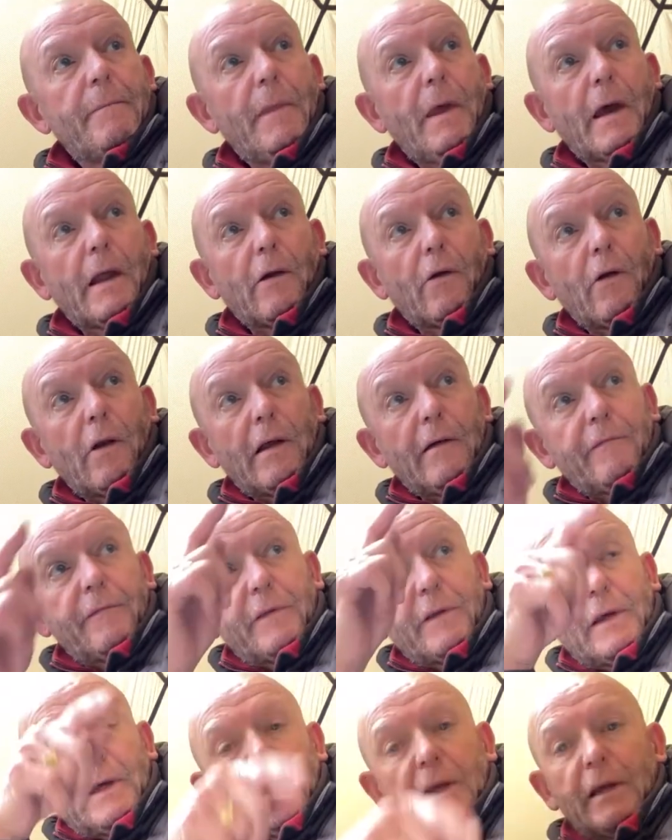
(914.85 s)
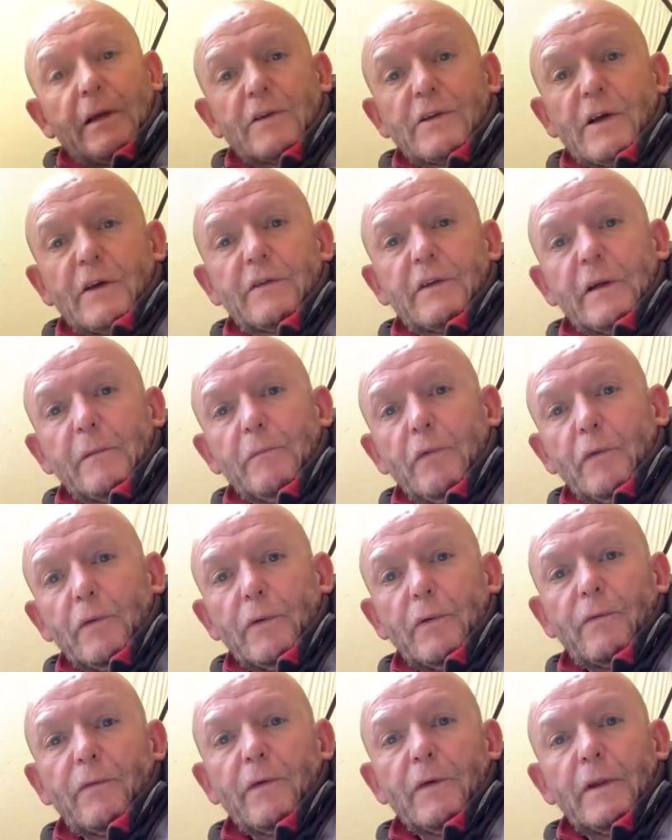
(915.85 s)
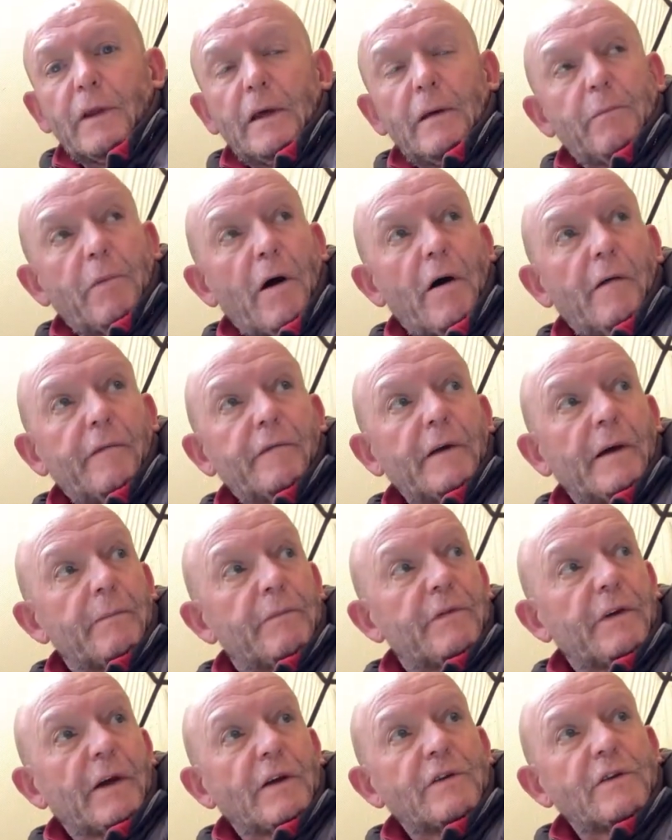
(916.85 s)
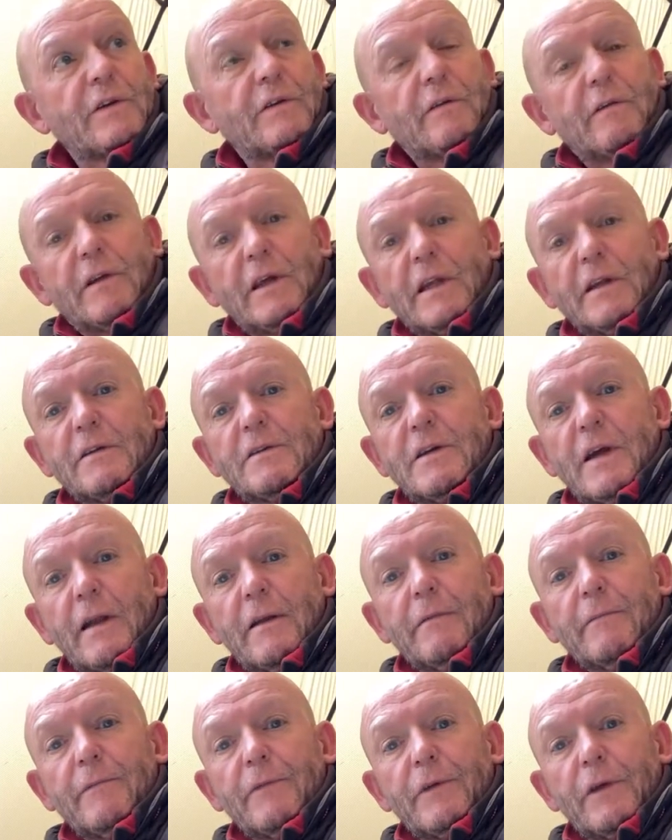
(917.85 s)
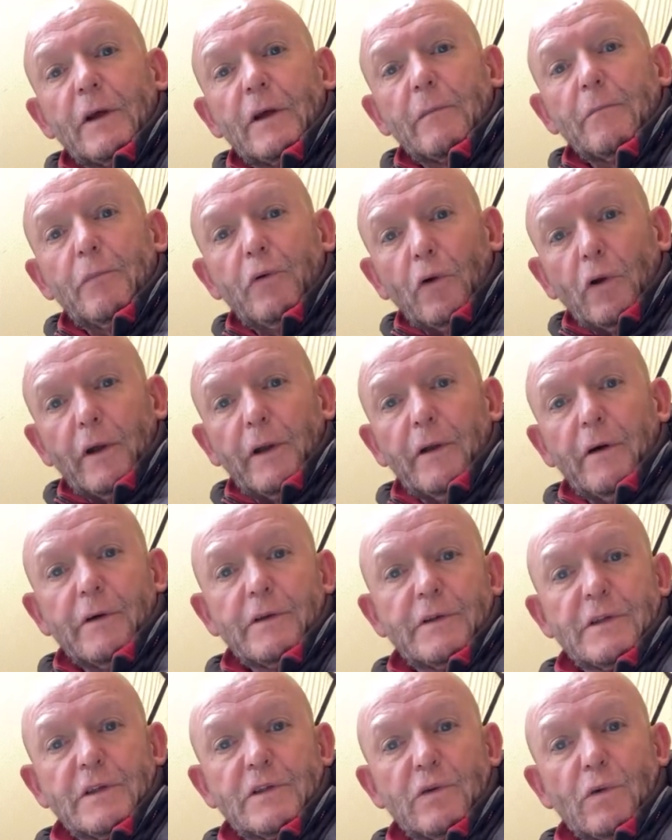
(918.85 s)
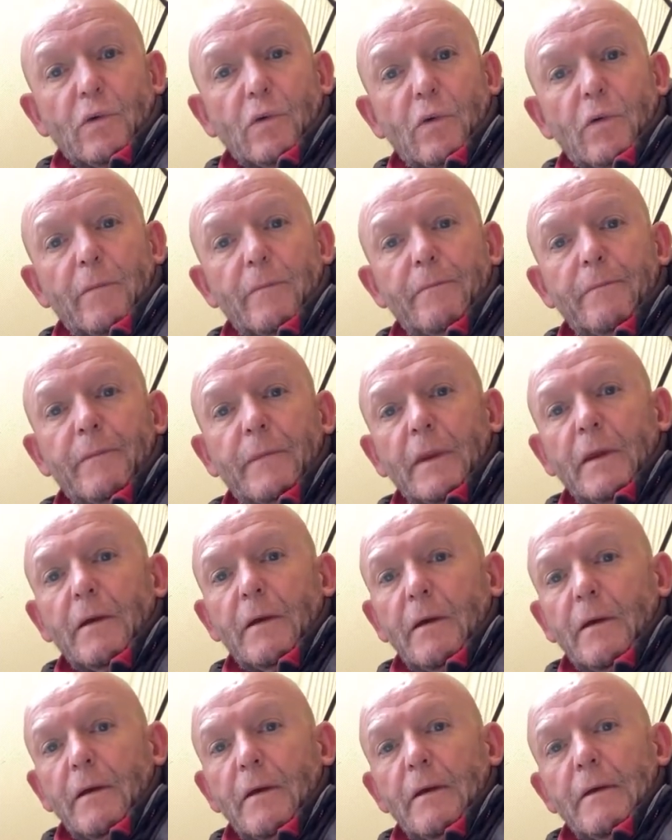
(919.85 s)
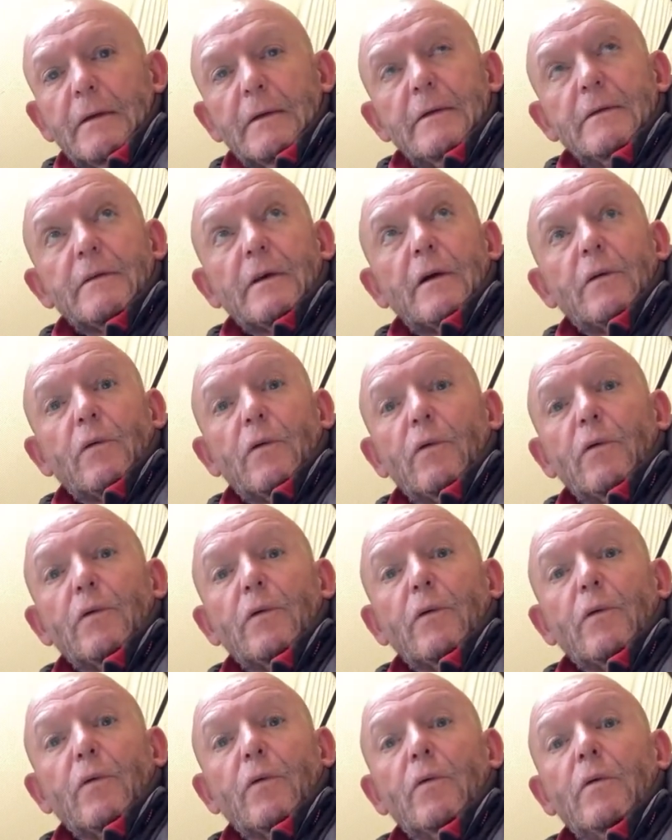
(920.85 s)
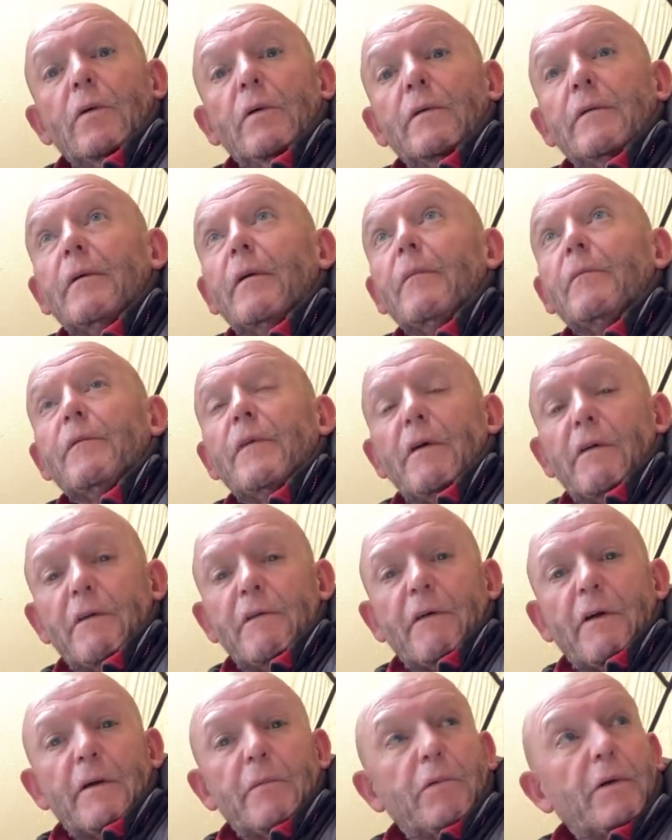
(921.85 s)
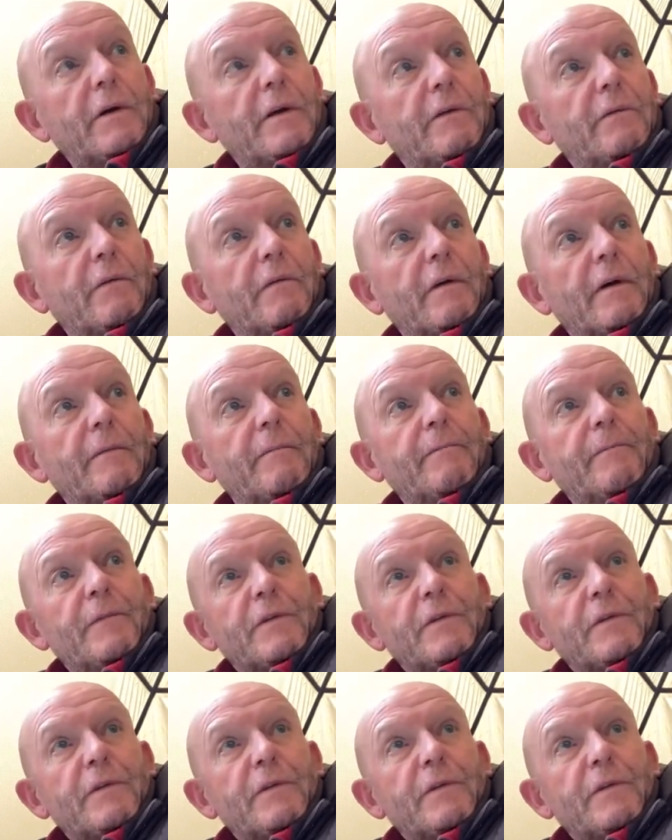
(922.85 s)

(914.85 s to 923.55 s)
And I love the adjusting points for the bathtub section of the inner tent, so you can pull it nice and taut. So all in all, I'm very pleased with it.